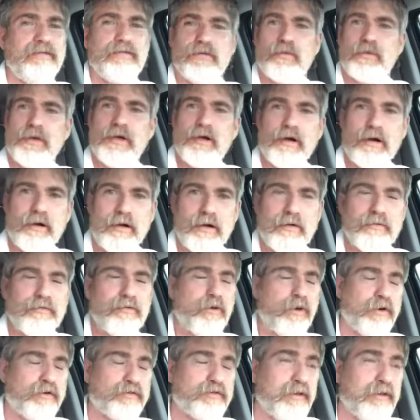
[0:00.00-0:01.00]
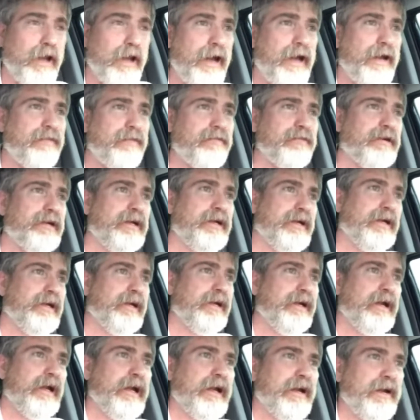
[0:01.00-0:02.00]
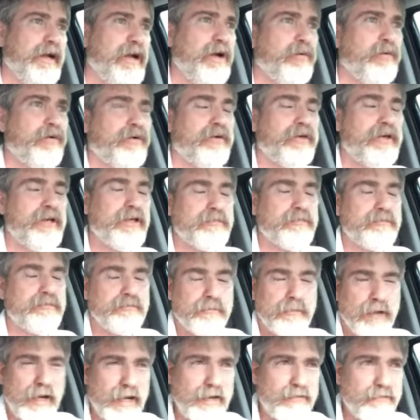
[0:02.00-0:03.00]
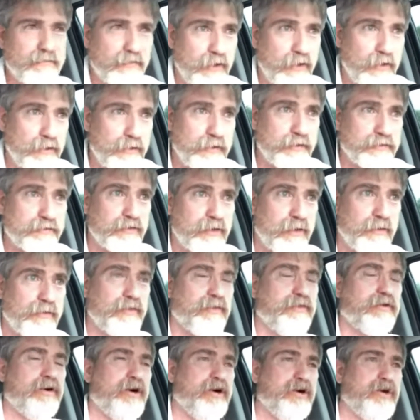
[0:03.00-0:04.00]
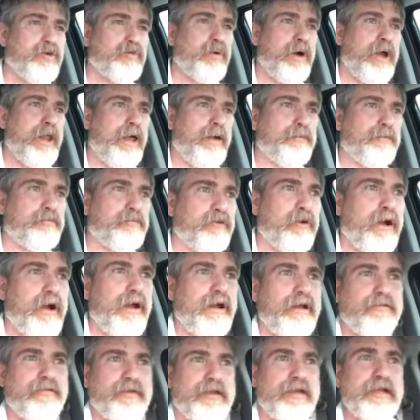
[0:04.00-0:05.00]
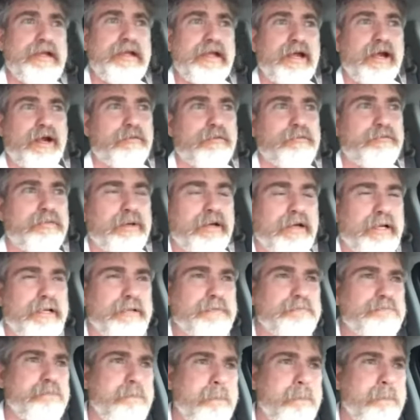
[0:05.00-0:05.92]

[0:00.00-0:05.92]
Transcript: We are, of course, live. And I will keep my focus on the road while I'm driving here, but